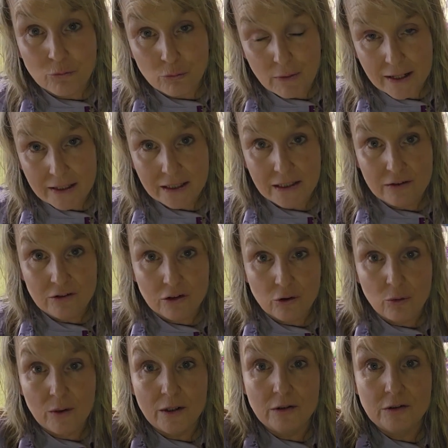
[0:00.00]
ready to
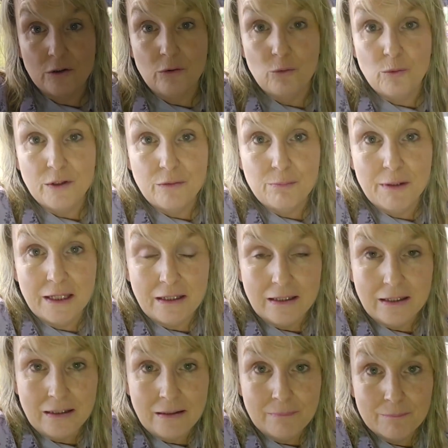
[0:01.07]
quilt with
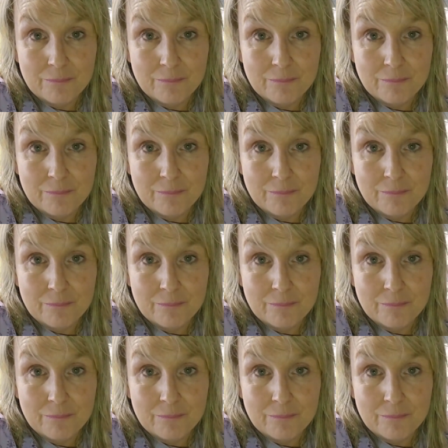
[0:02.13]
Minky,